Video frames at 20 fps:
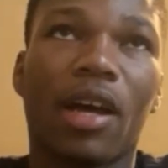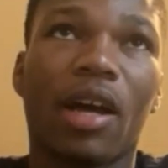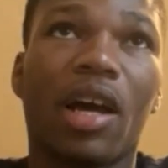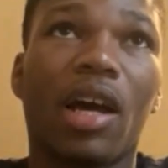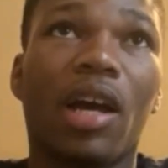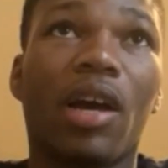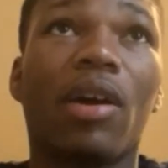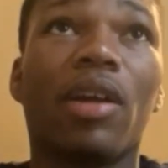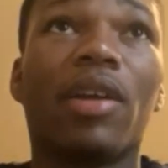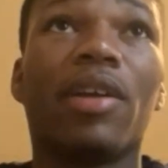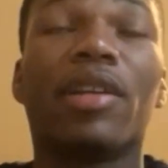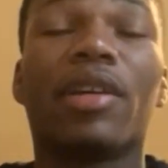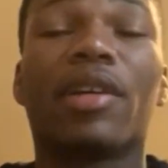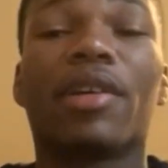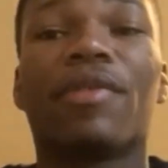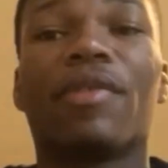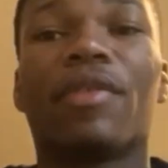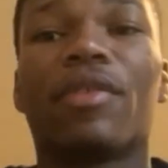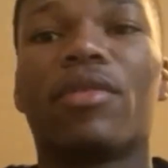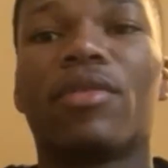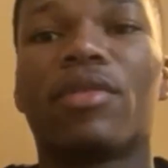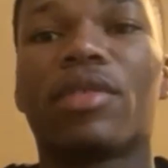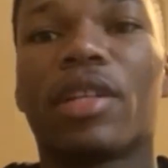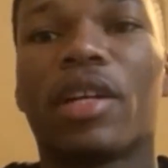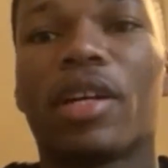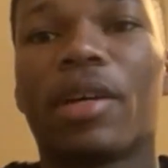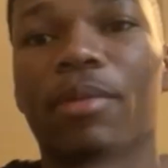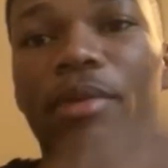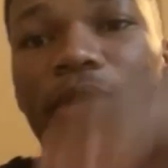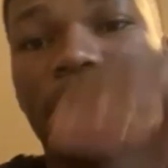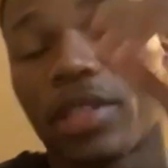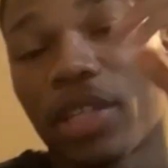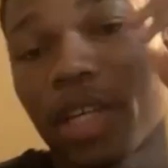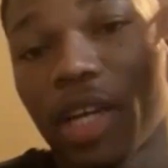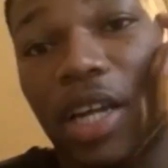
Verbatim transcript: I ain't looking for no stoppage.